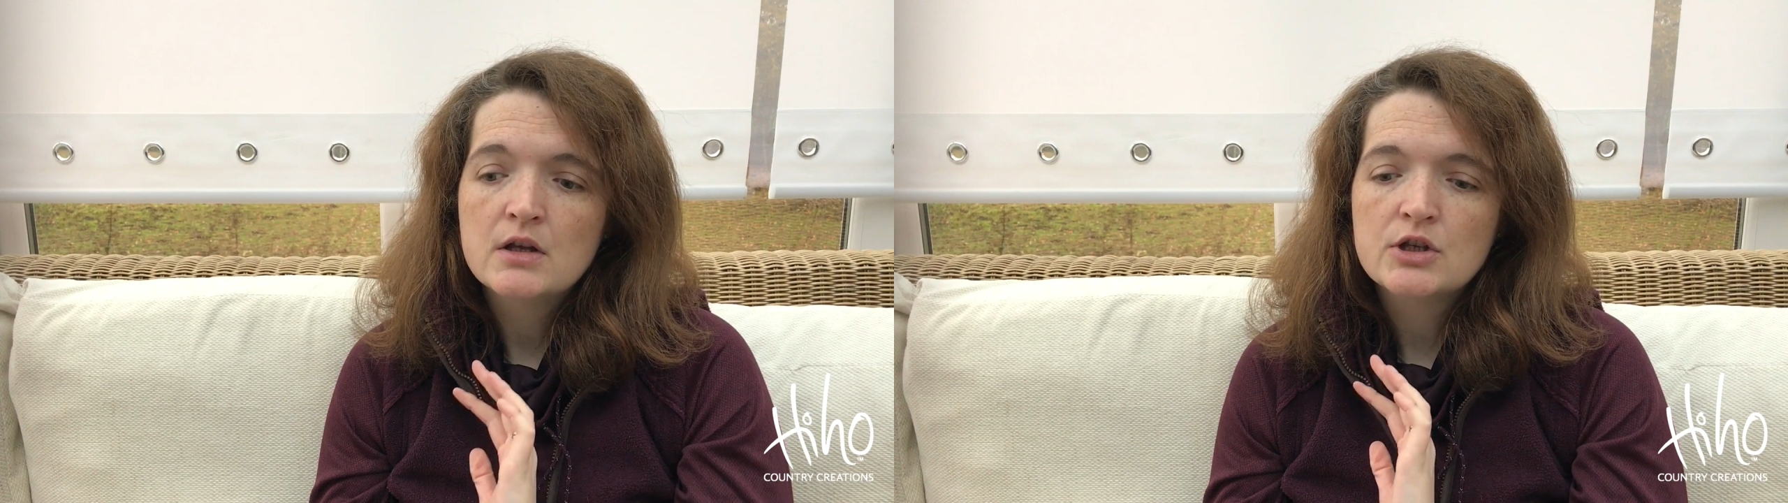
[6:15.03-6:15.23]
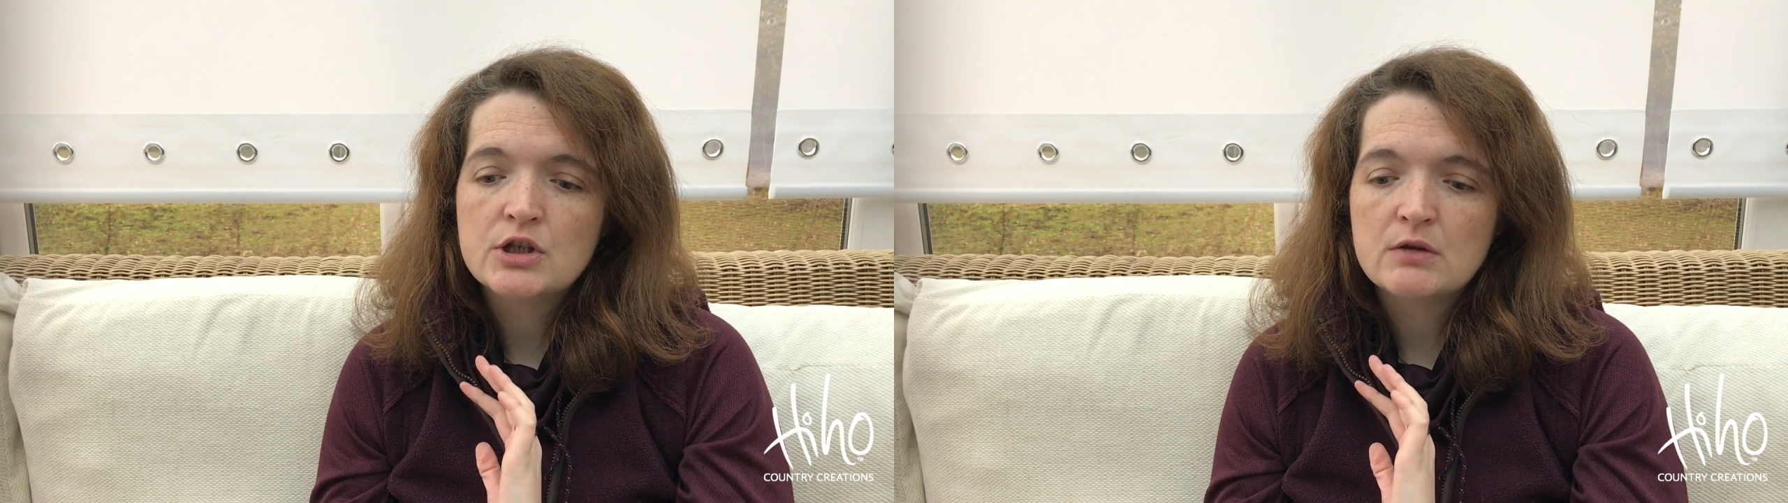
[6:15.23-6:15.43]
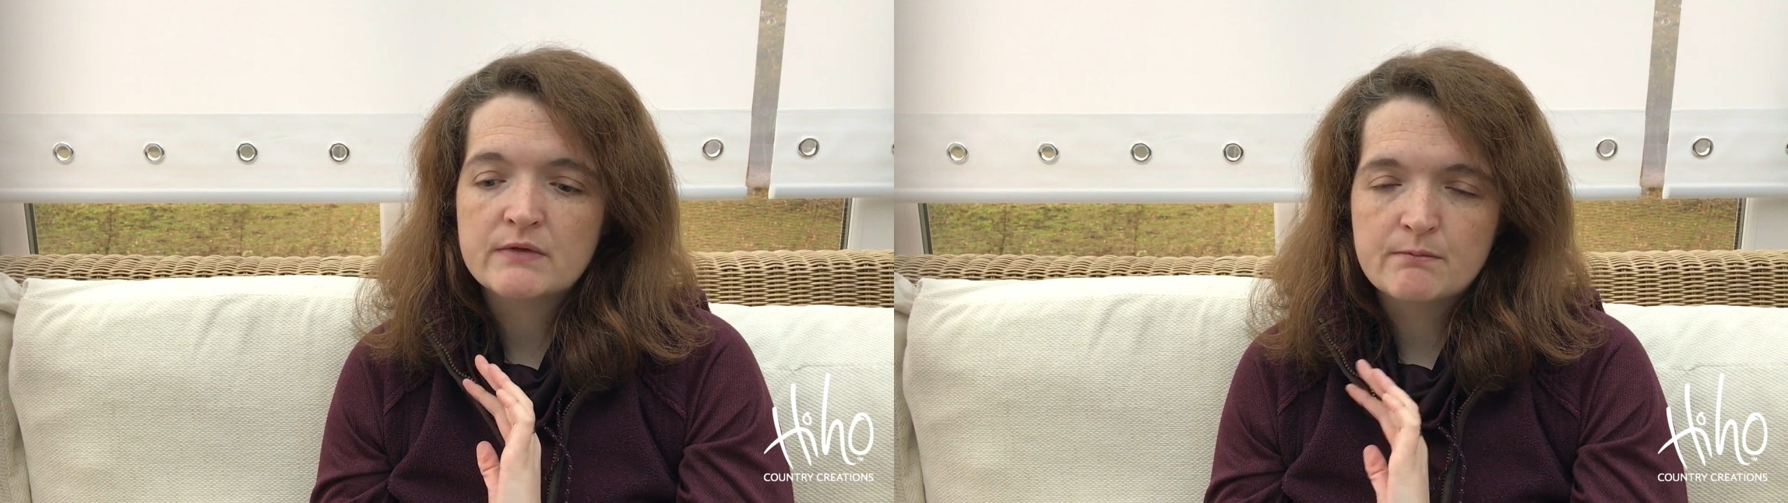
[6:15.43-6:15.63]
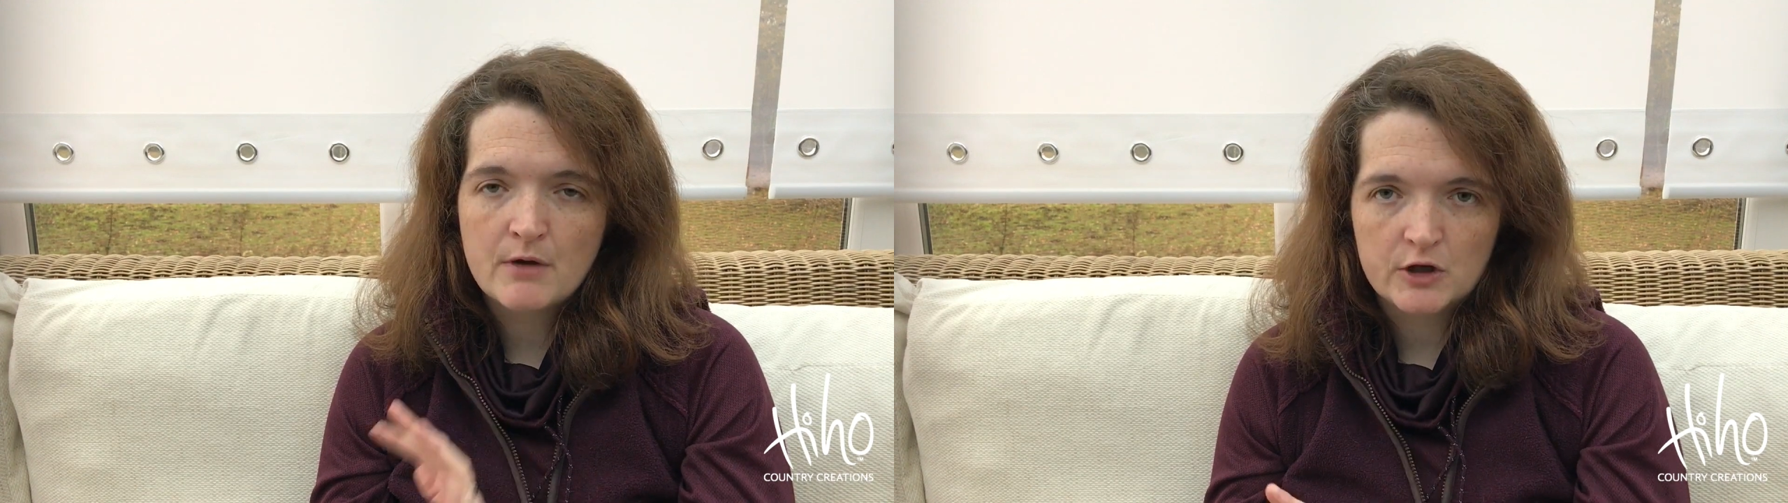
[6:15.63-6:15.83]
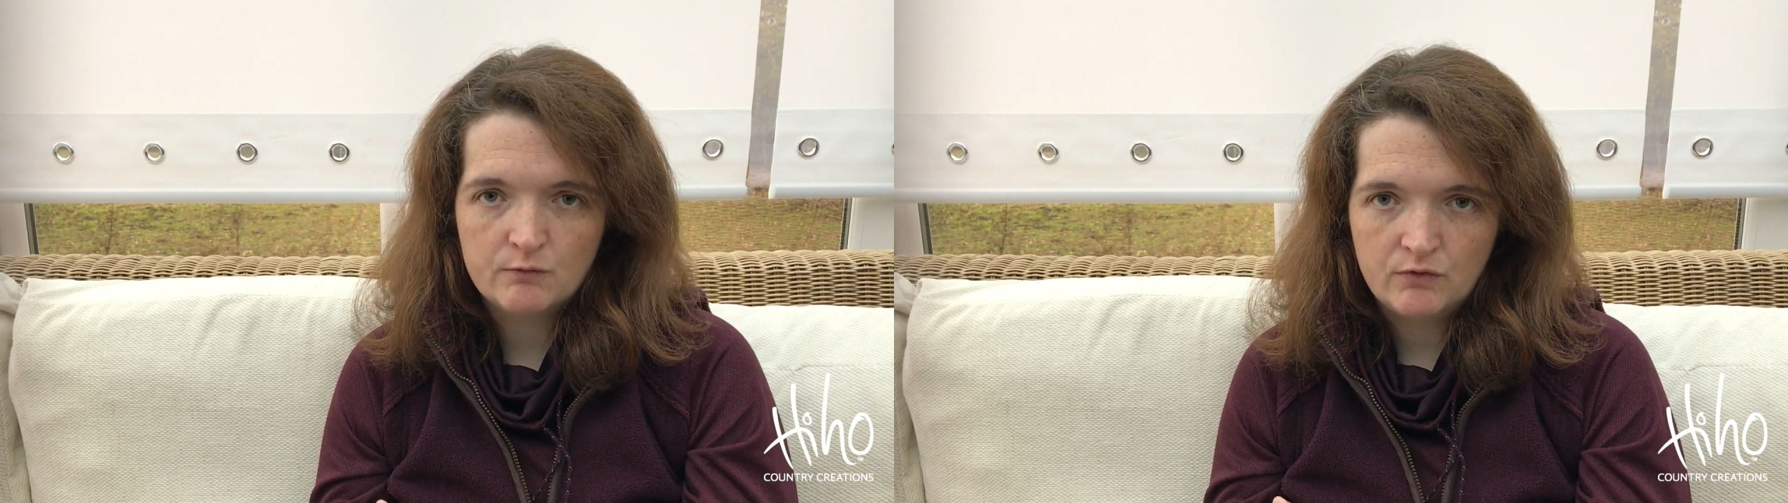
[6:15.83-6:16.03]
she was
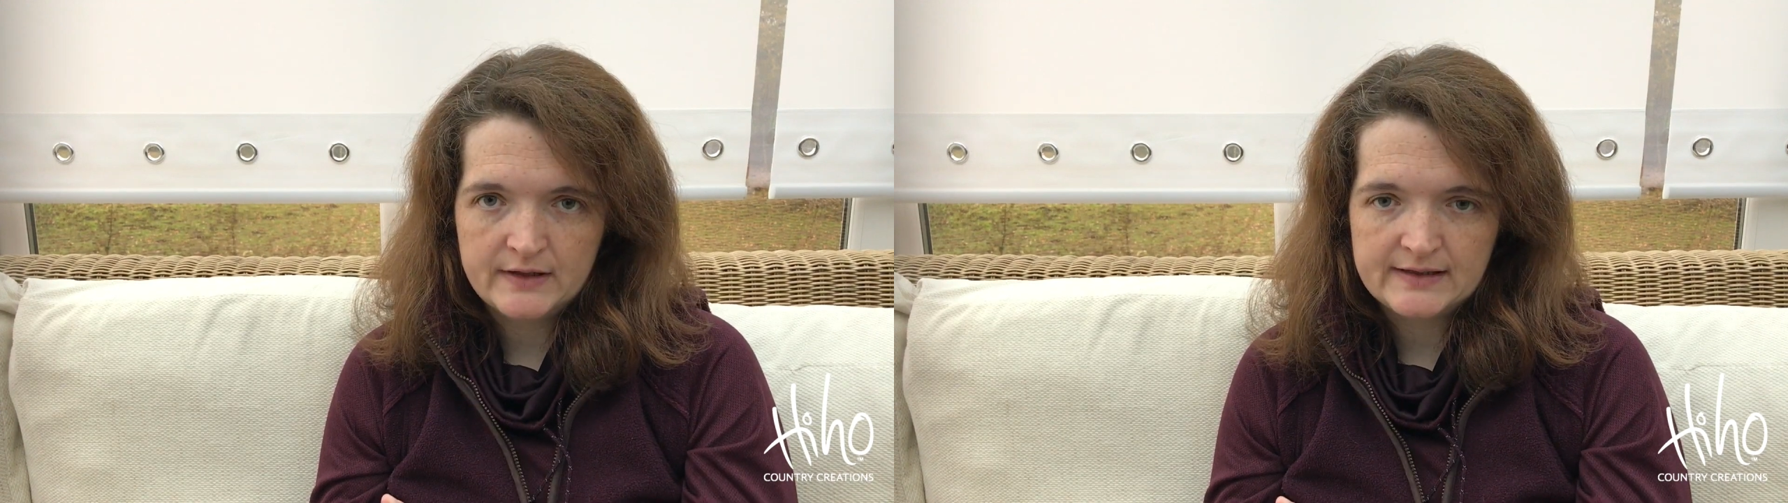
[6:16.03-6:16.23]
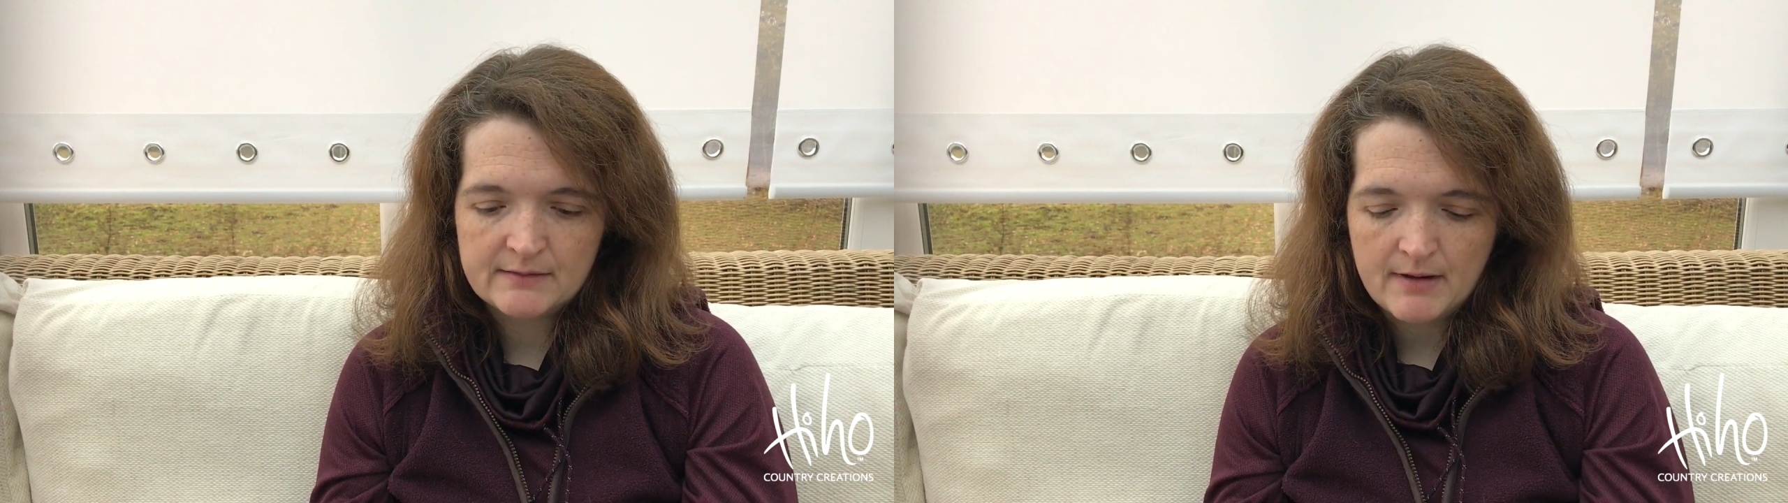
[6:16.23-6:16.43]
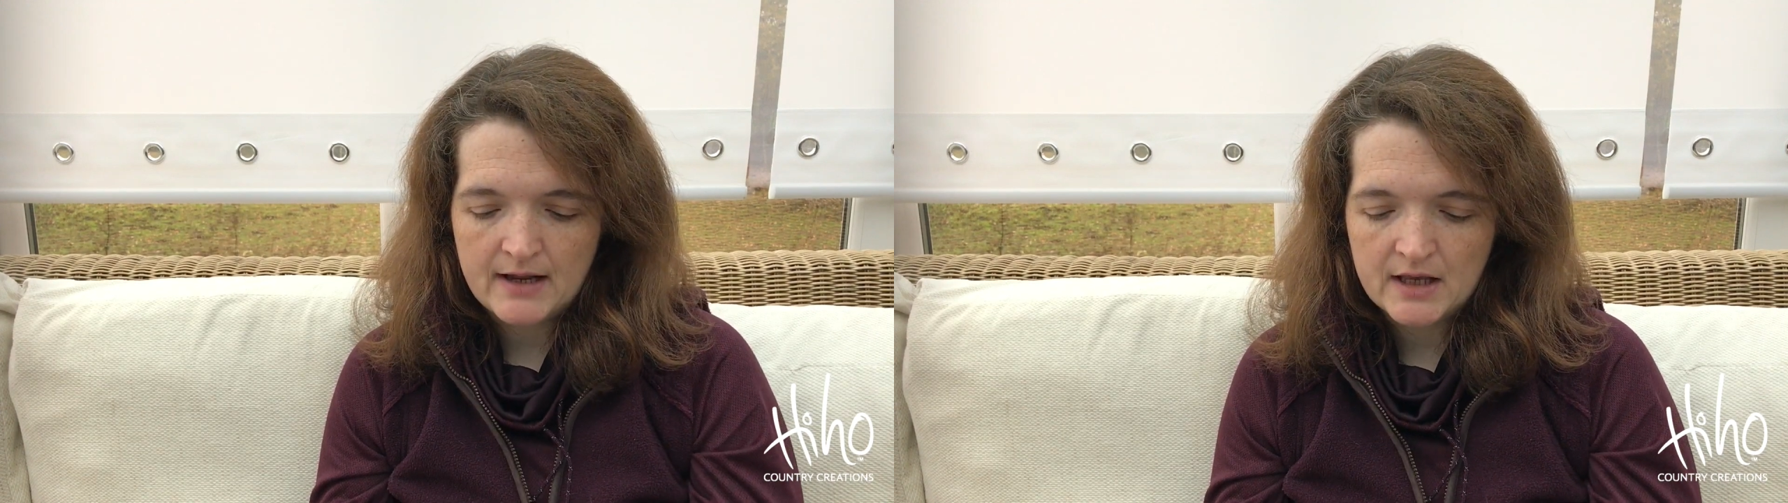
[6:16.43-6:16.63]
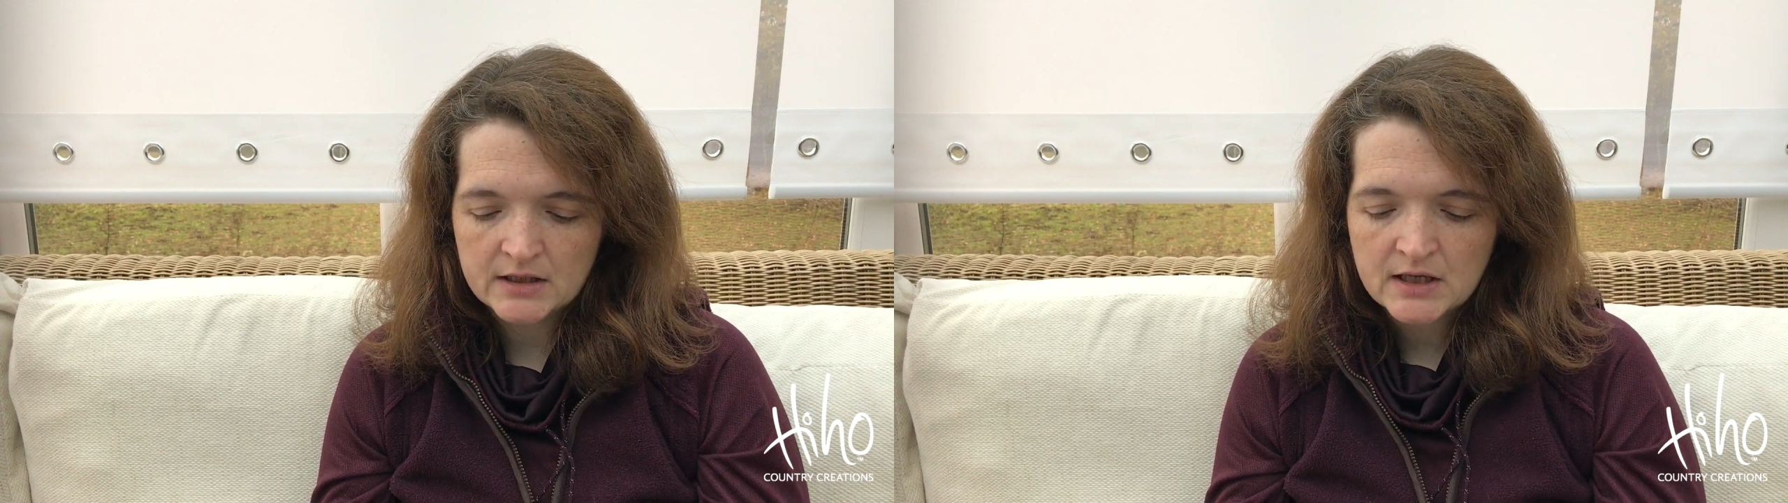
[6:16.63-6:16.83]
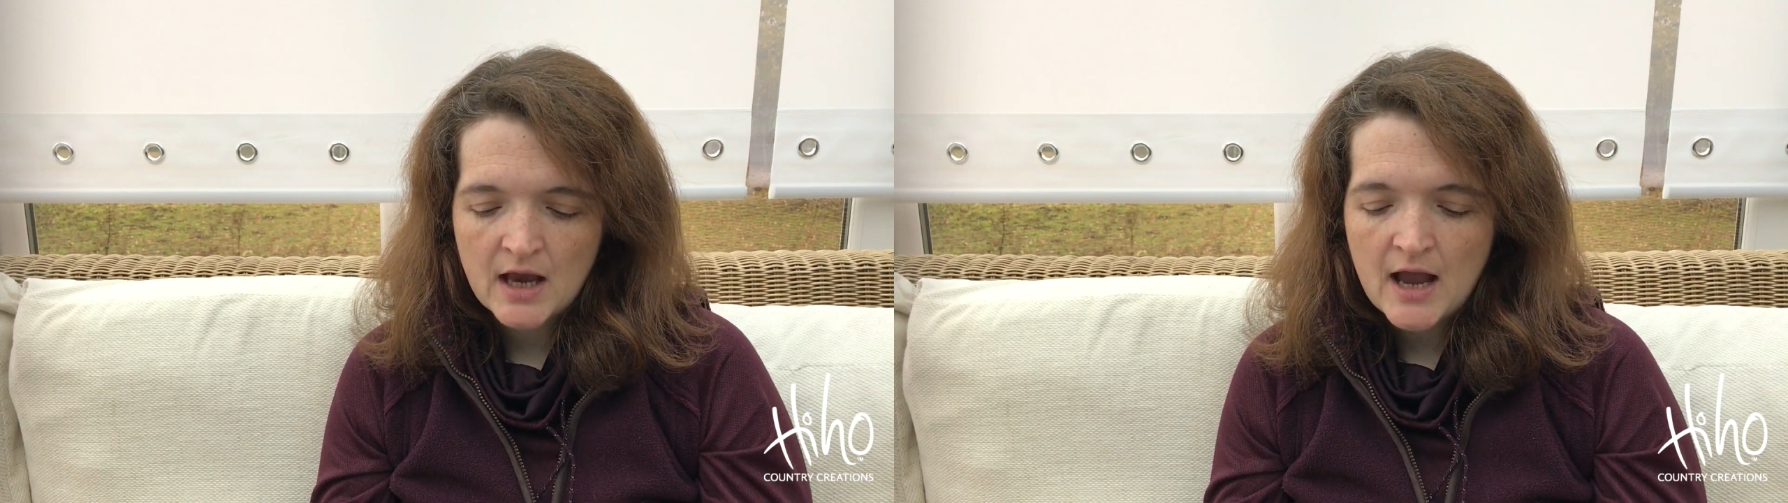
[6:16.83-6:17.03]
much more easy to manage,